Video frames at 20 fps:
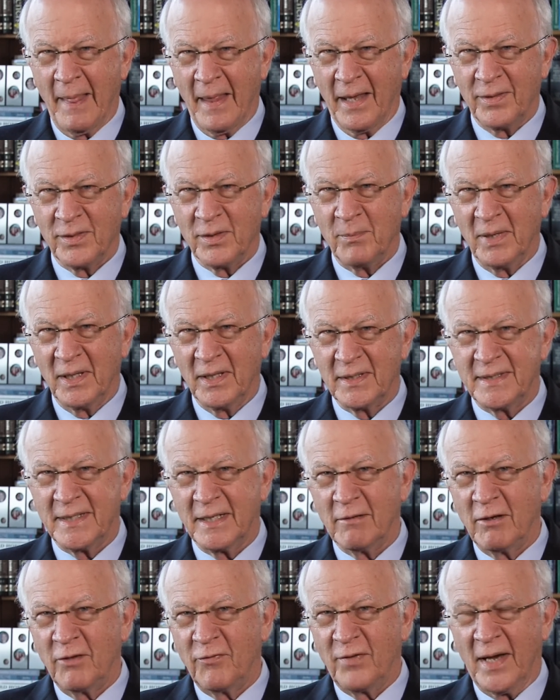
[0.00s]
and the
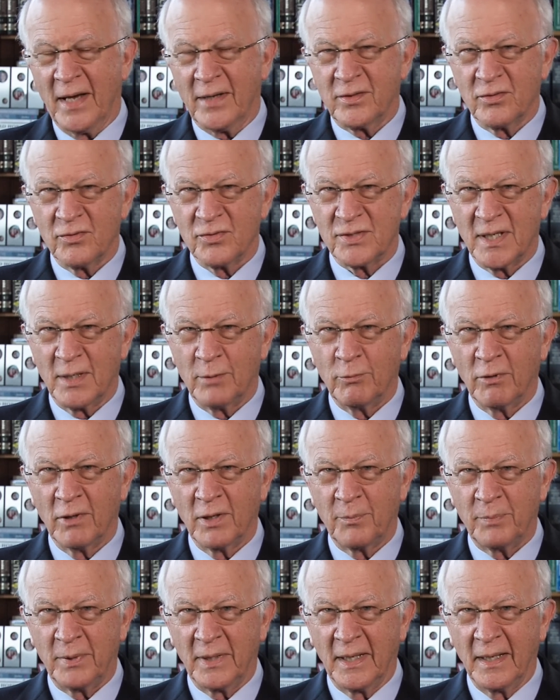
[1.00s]
military factors that were
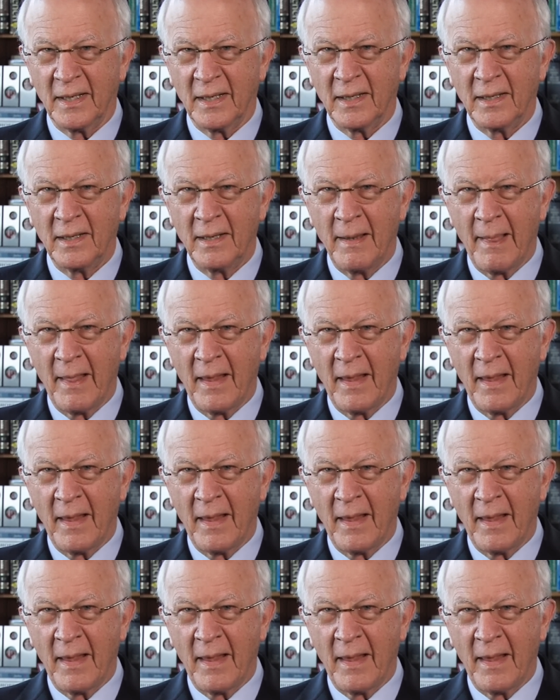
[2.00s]
at play.